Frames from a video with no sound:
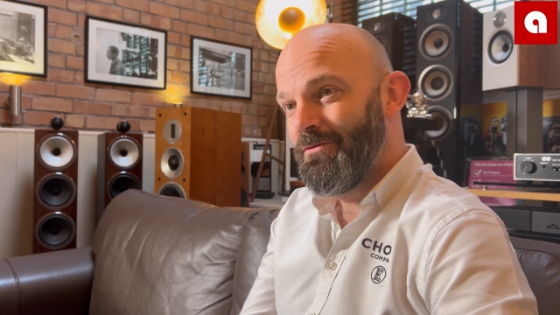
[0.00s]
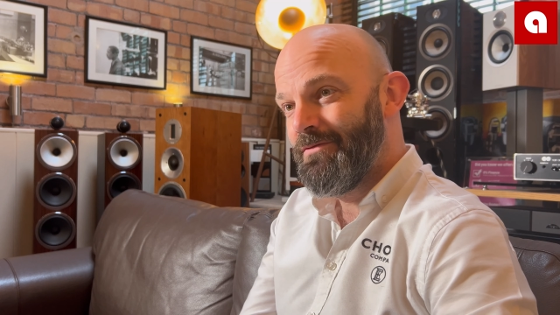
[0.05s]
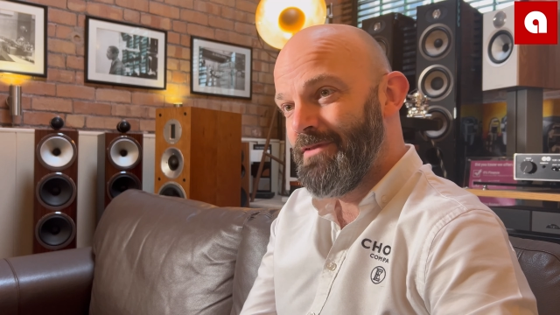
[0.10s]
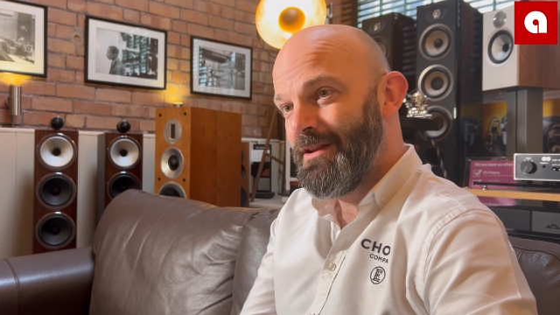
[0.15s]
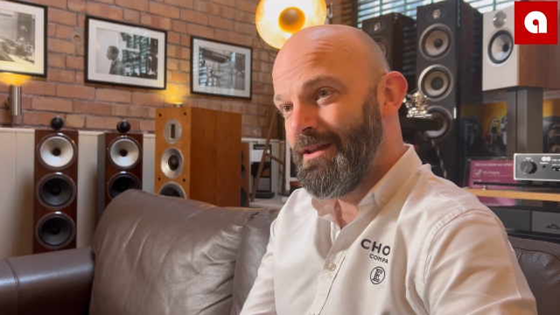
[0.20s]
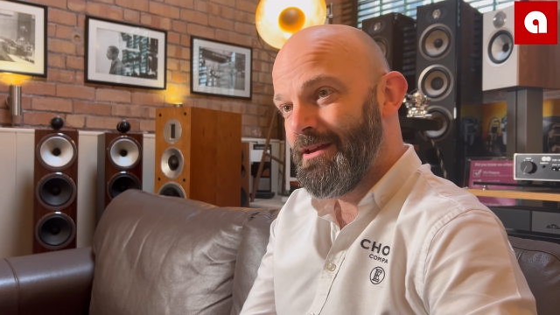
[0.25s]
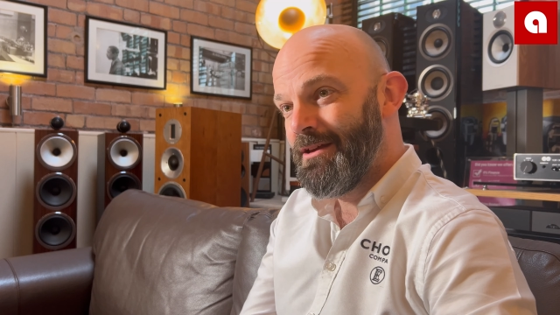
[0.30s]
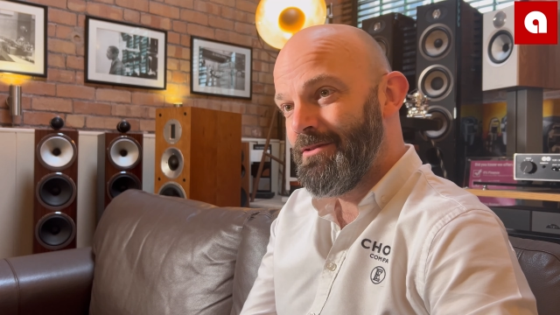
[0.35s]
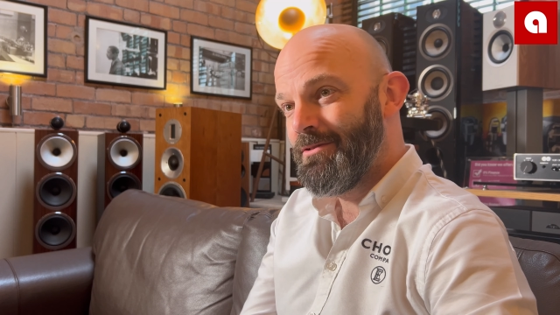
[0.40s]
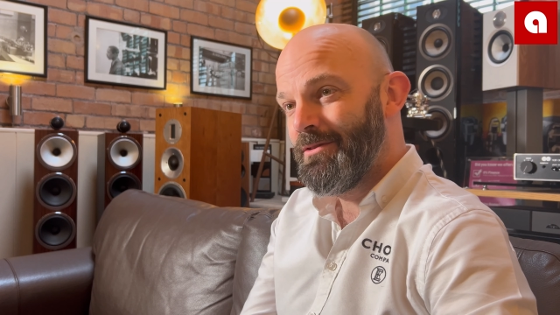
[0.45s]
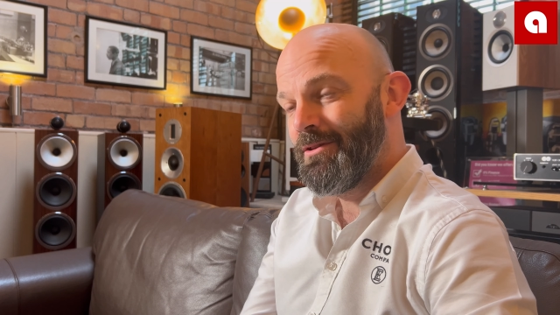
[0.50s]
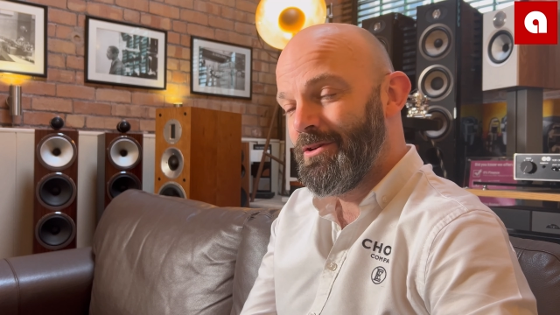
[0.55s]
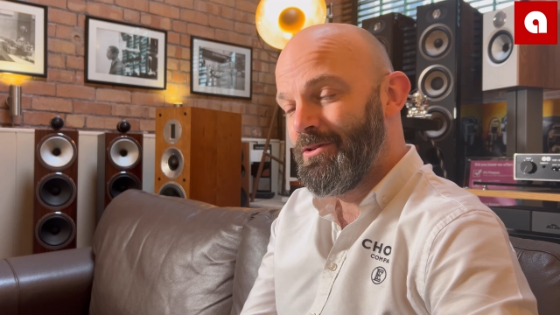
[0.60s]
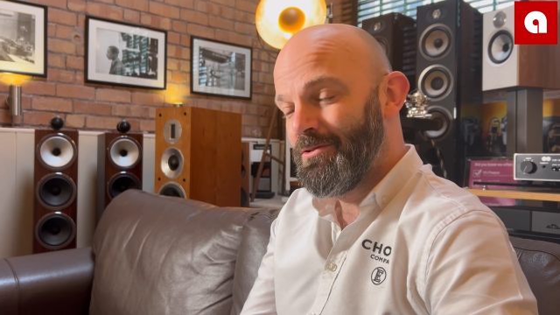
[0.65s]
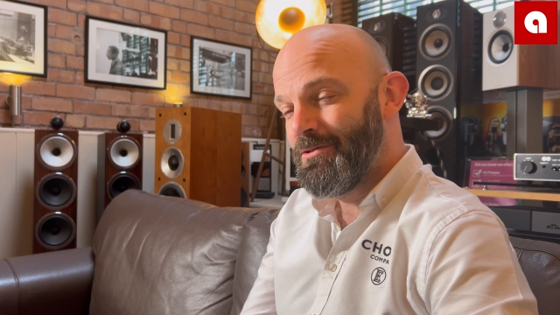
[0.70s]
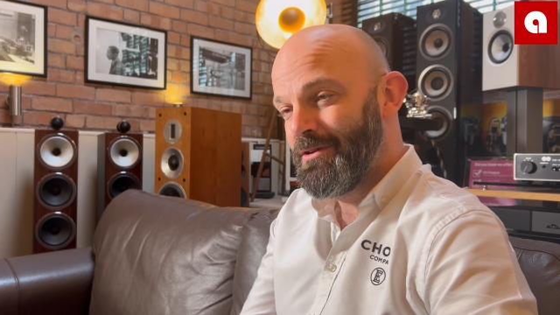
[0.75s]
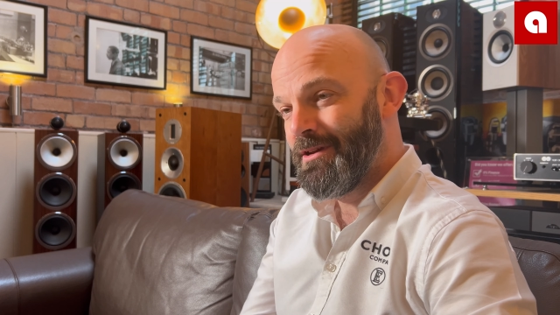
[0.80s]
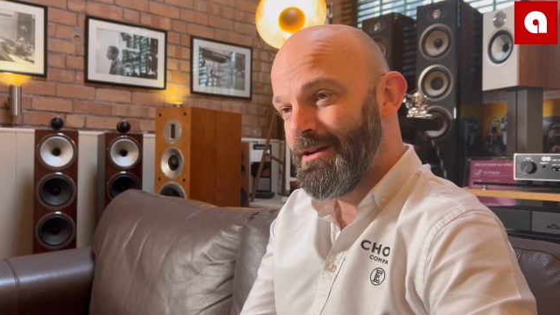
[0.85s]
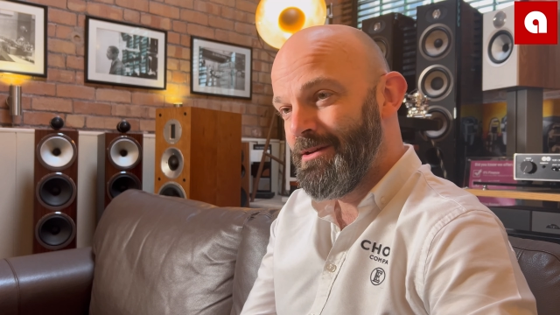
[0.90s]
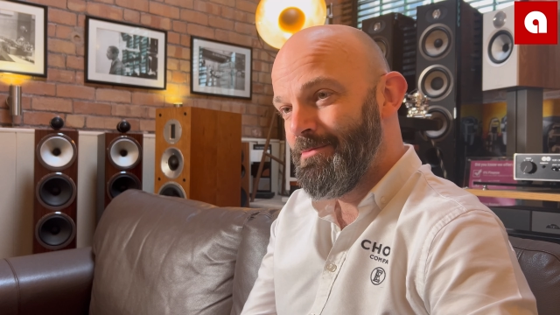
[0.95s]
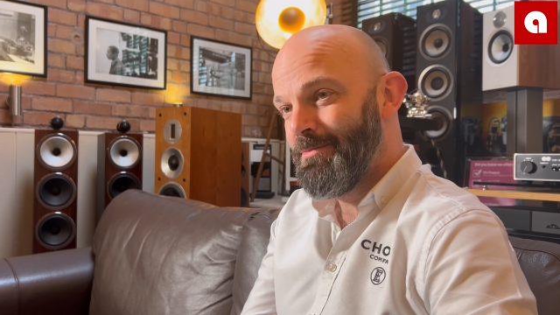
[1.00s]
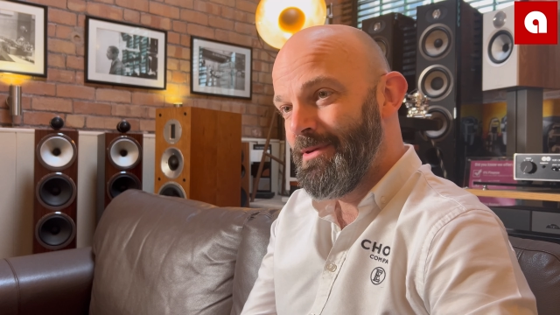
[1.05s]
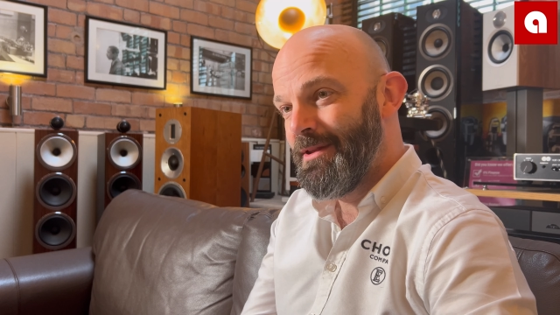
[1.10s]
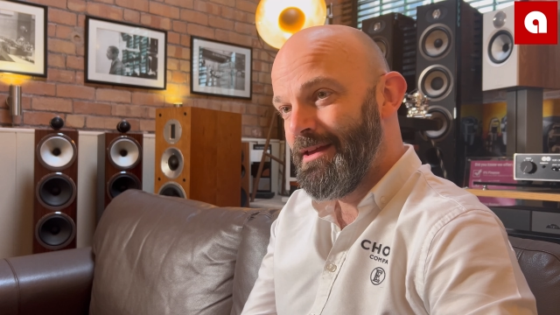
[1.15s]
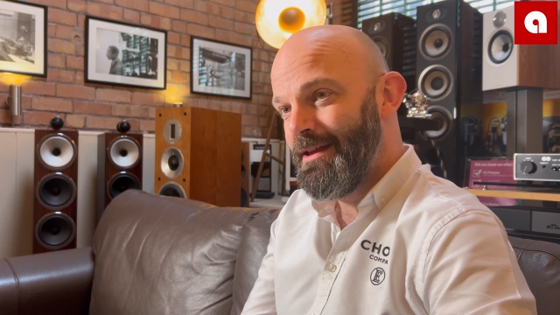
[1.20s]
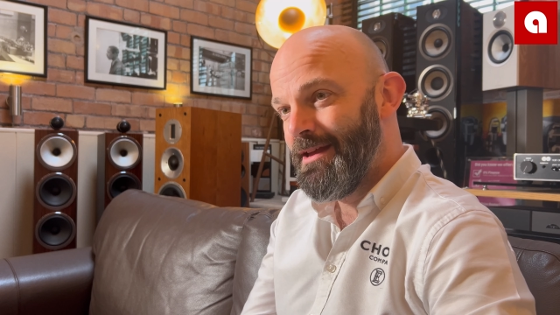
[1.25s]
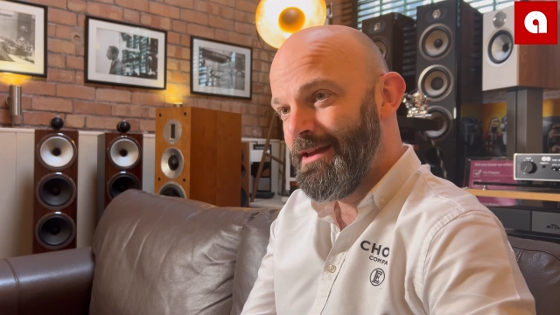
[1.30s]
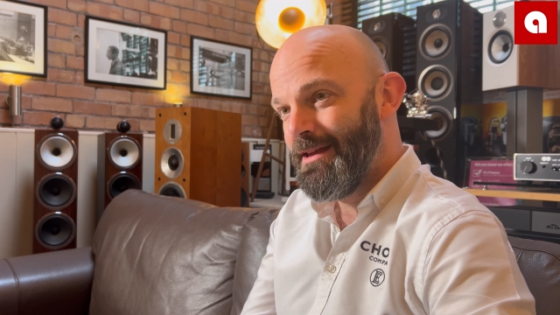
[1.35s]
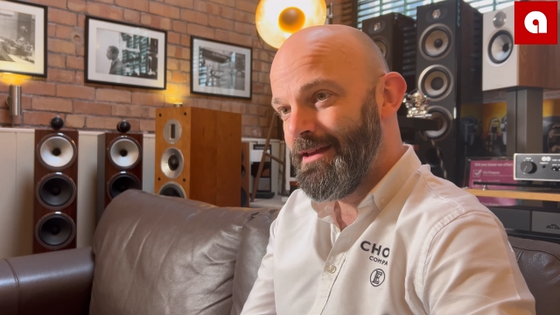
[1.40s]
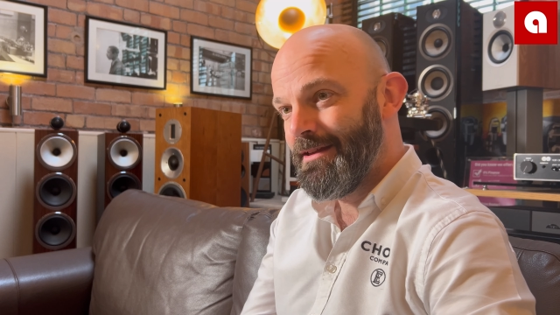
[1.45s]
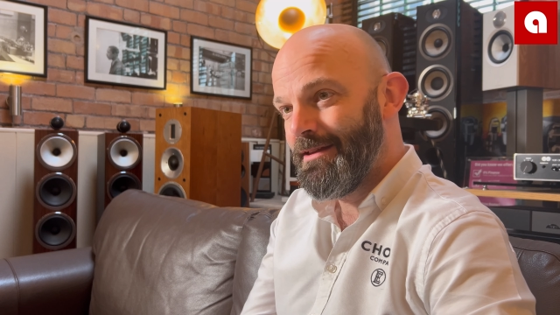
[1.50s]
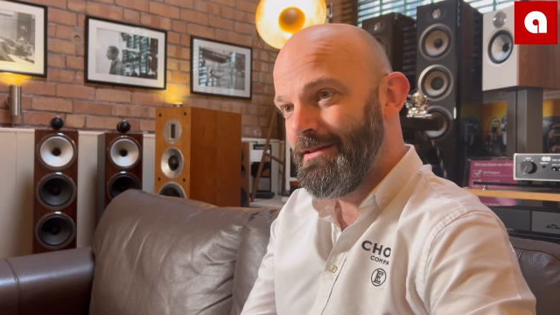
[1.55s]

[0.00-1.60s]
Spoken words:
video on the Chord Company.